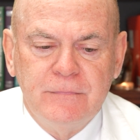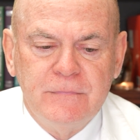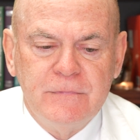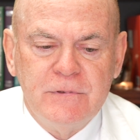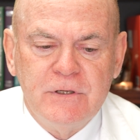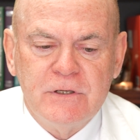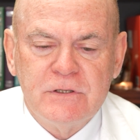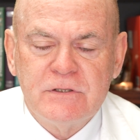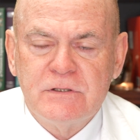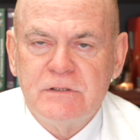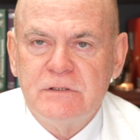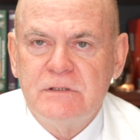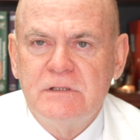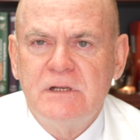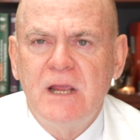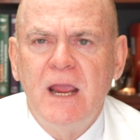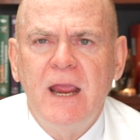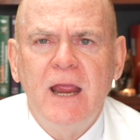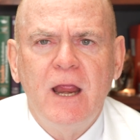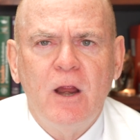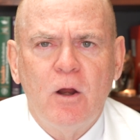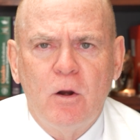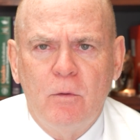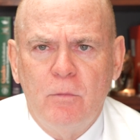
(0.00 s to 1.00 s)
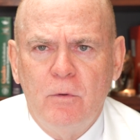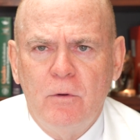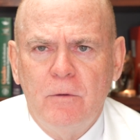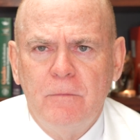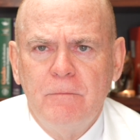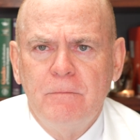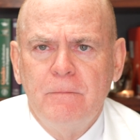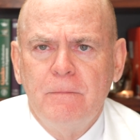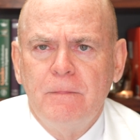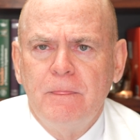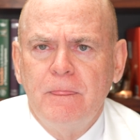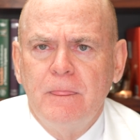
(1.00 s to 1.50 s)
Just terrible.
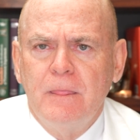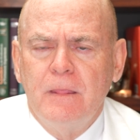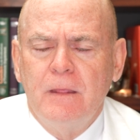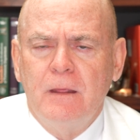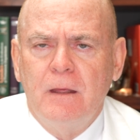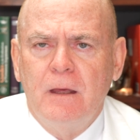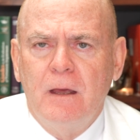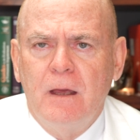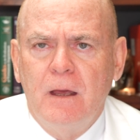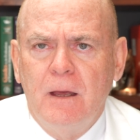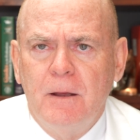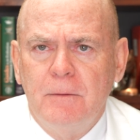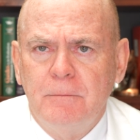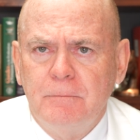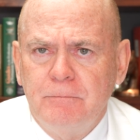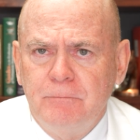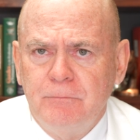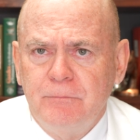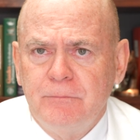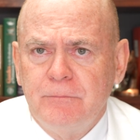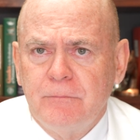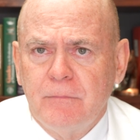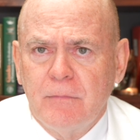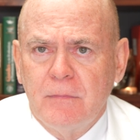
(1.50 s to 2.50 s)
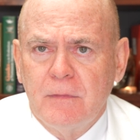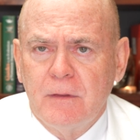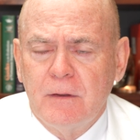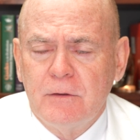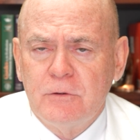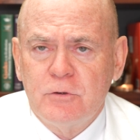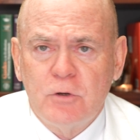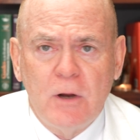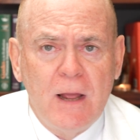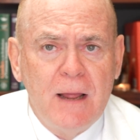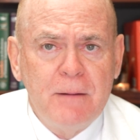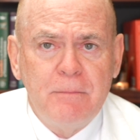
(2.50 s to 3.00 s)

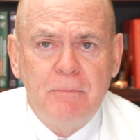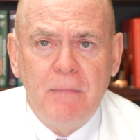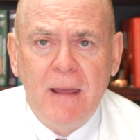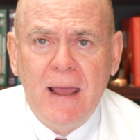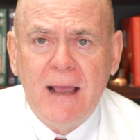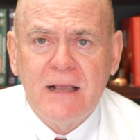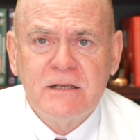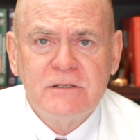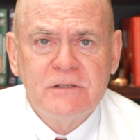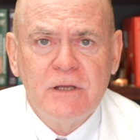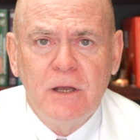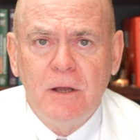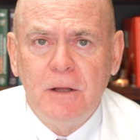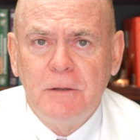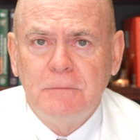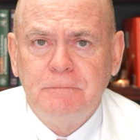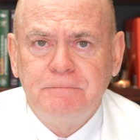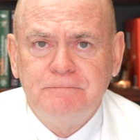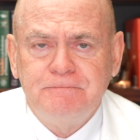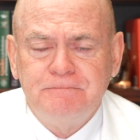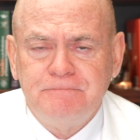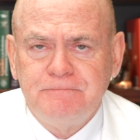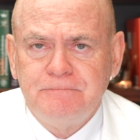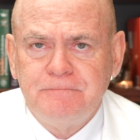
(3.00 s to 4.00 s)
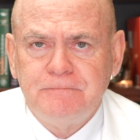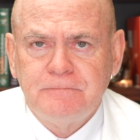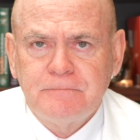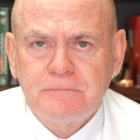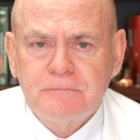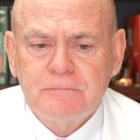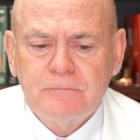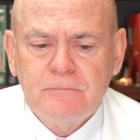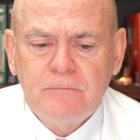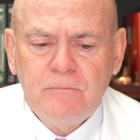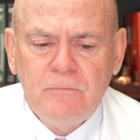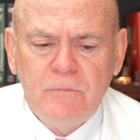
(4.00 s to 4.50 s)
Tried Maxalt,
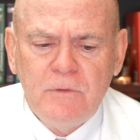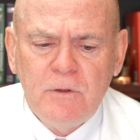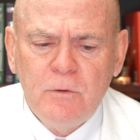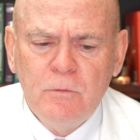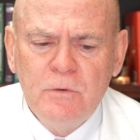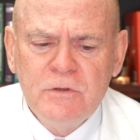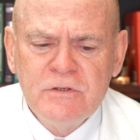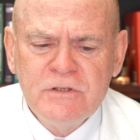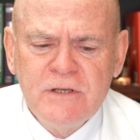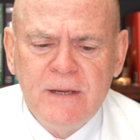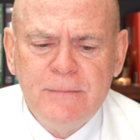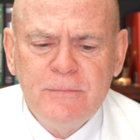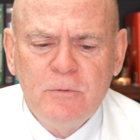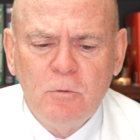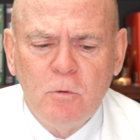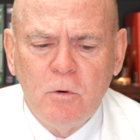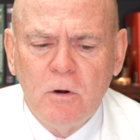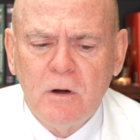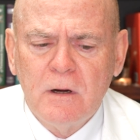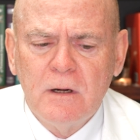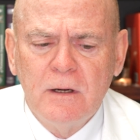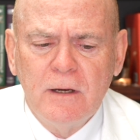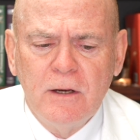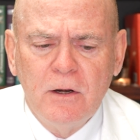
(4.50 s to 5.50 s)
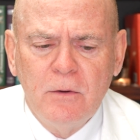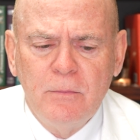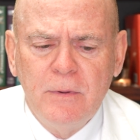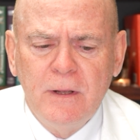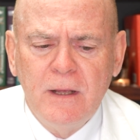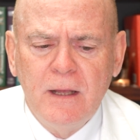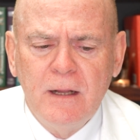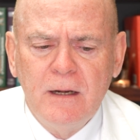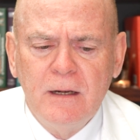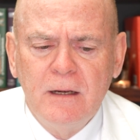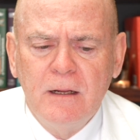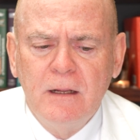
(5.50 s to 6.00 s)
which seemed to work a little
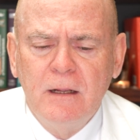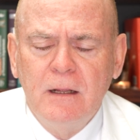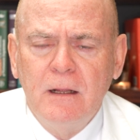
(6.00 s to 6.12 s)
bit.